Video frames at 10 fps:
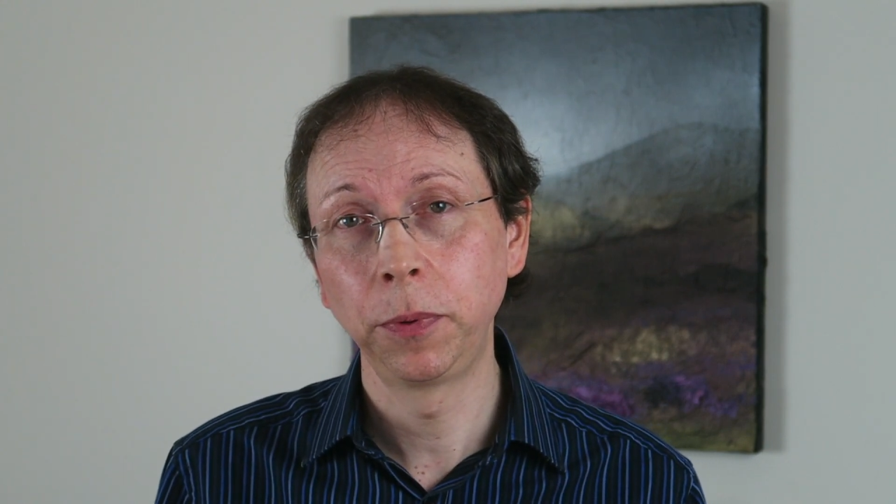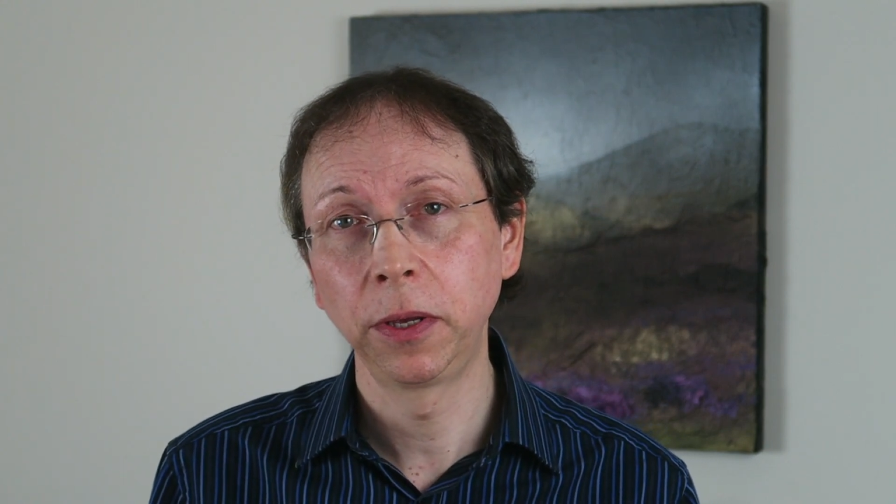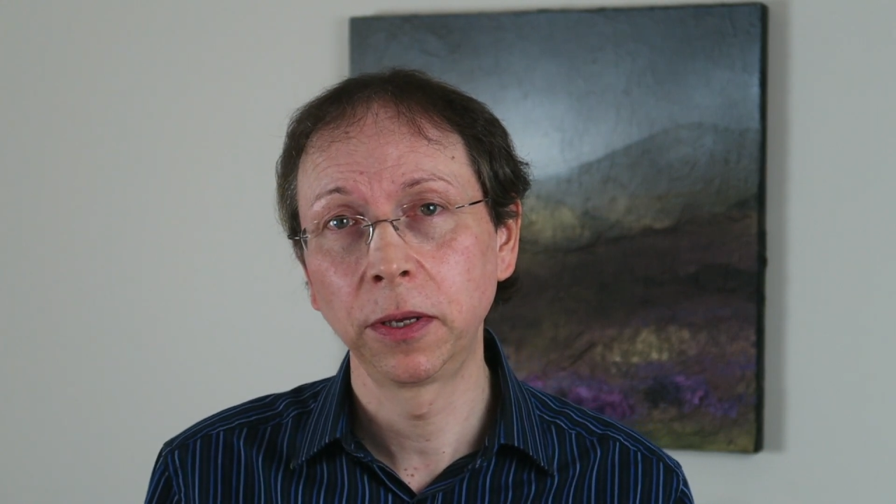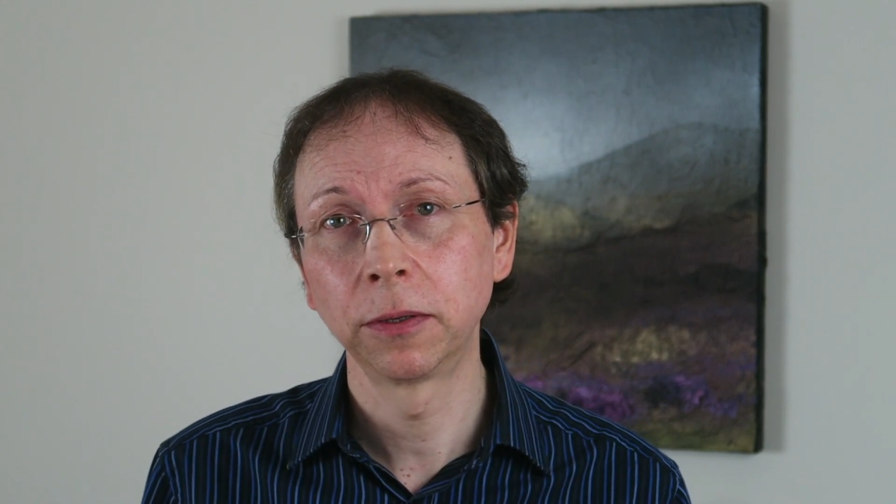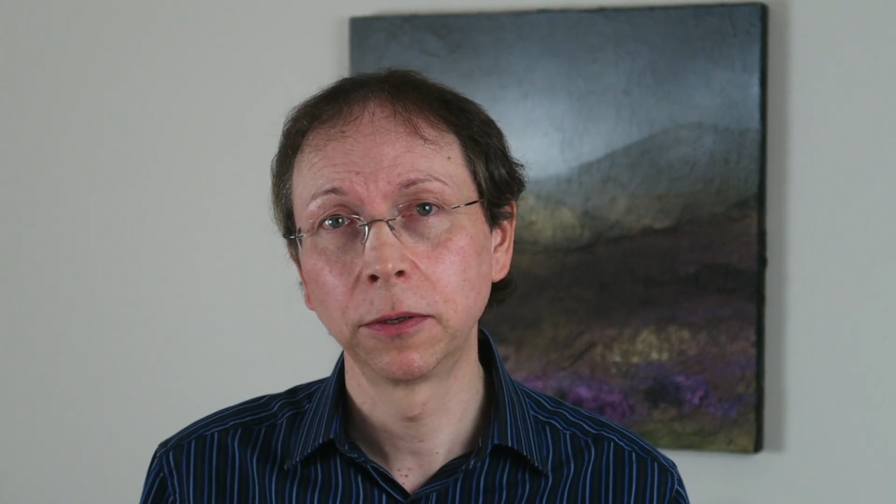
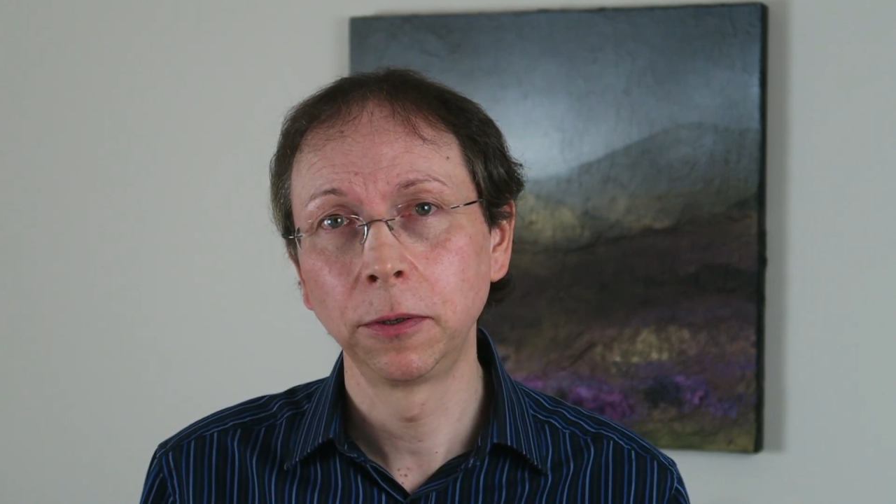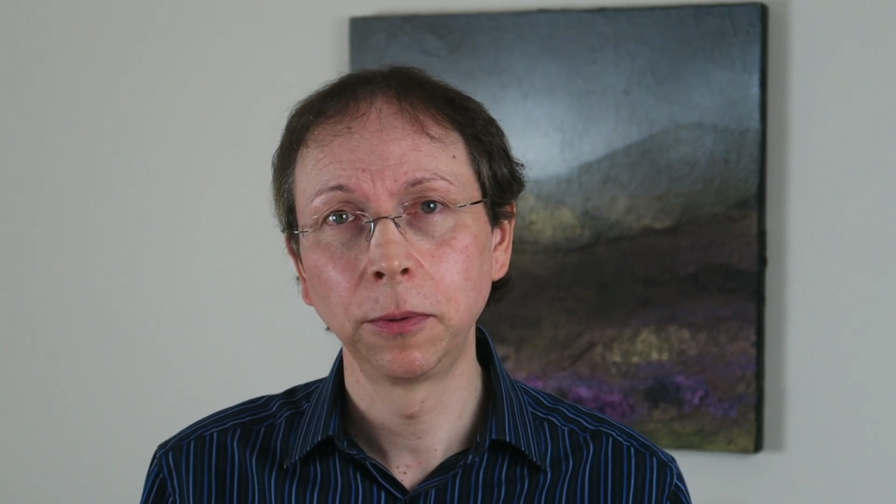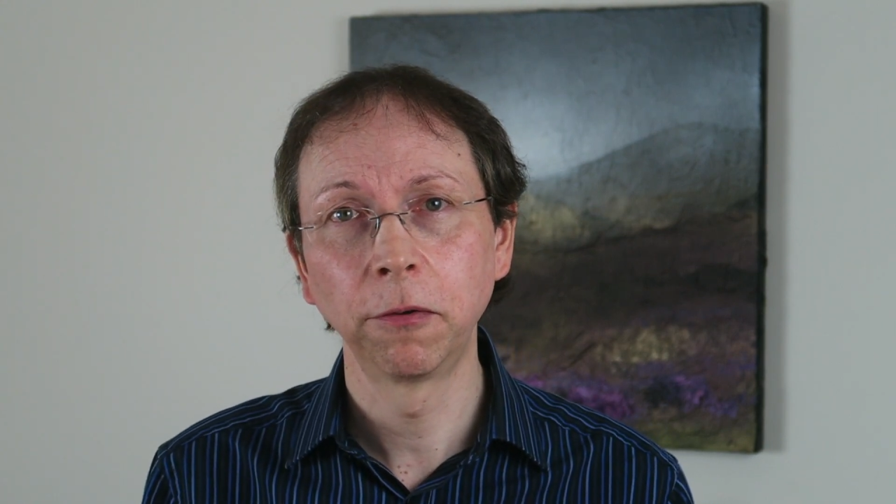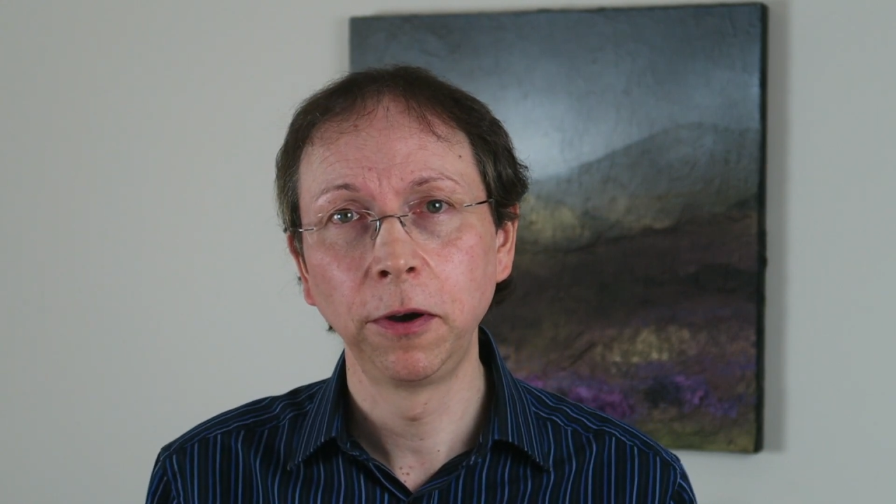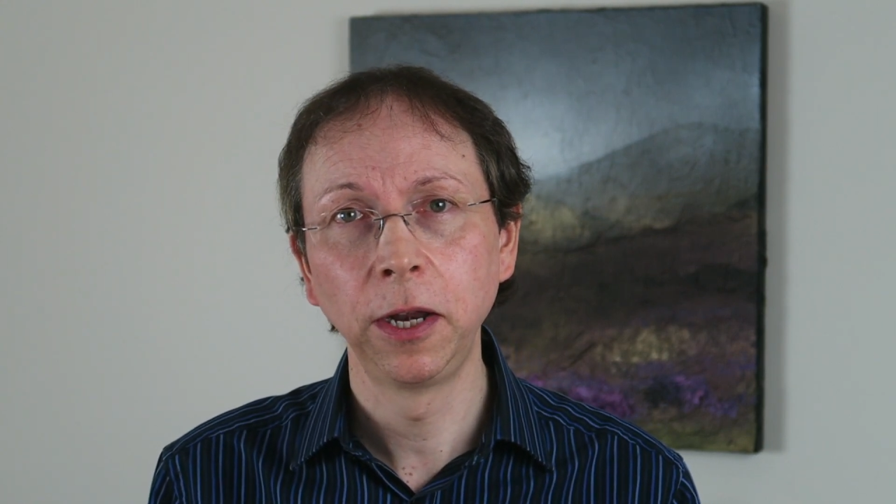being
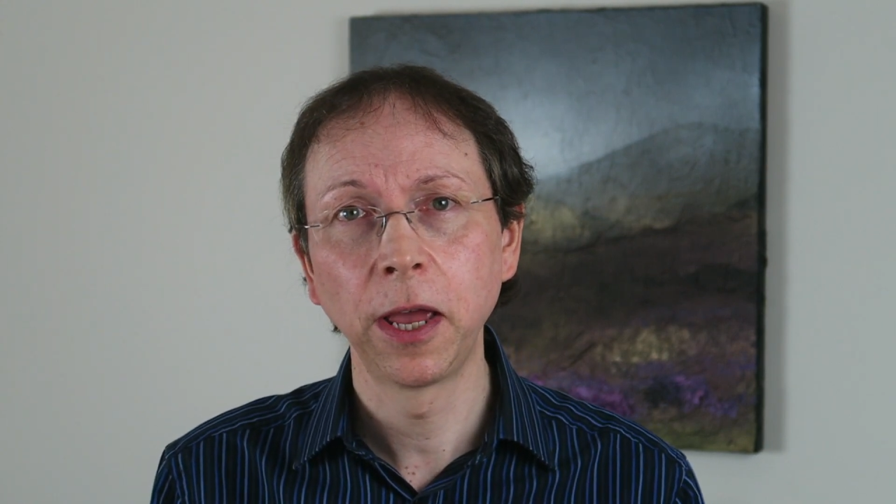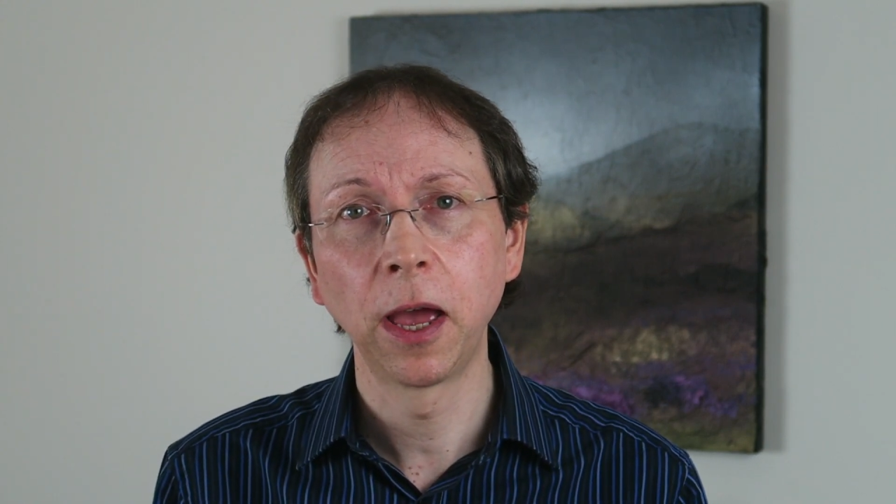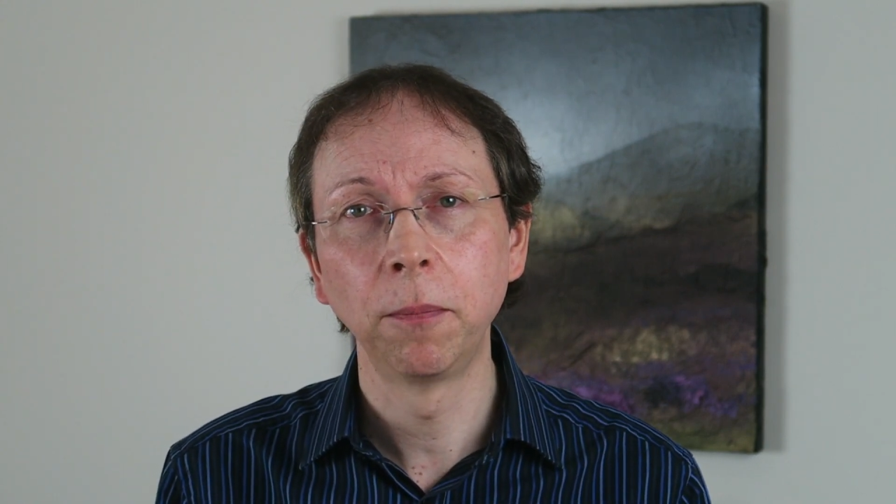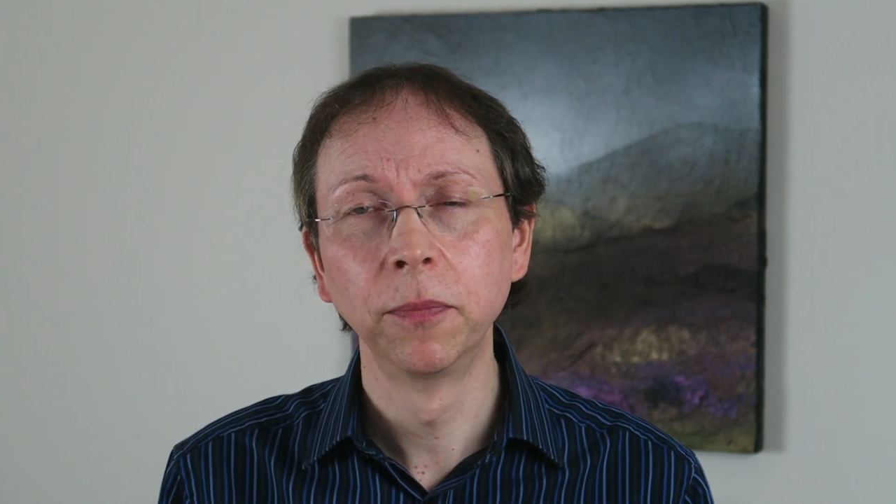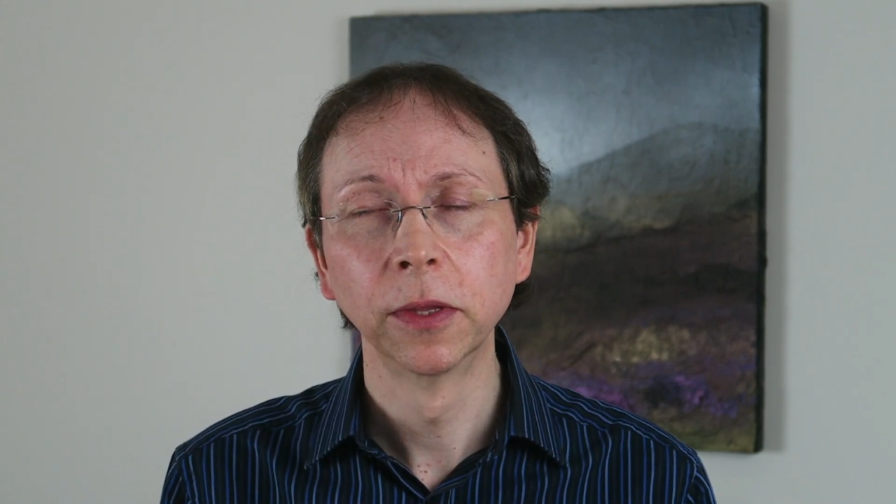who I really
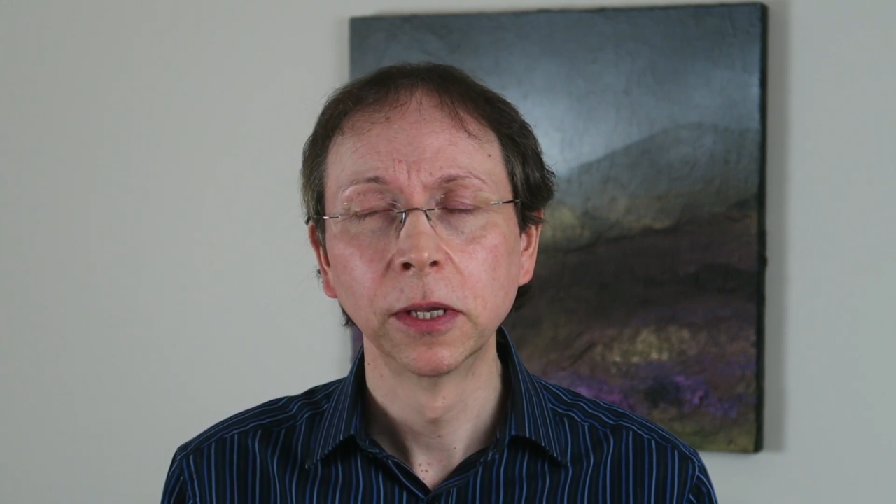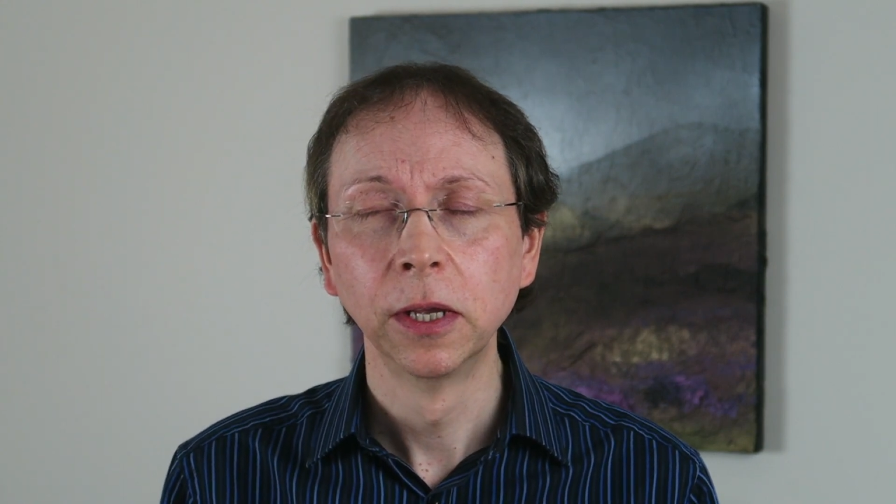am.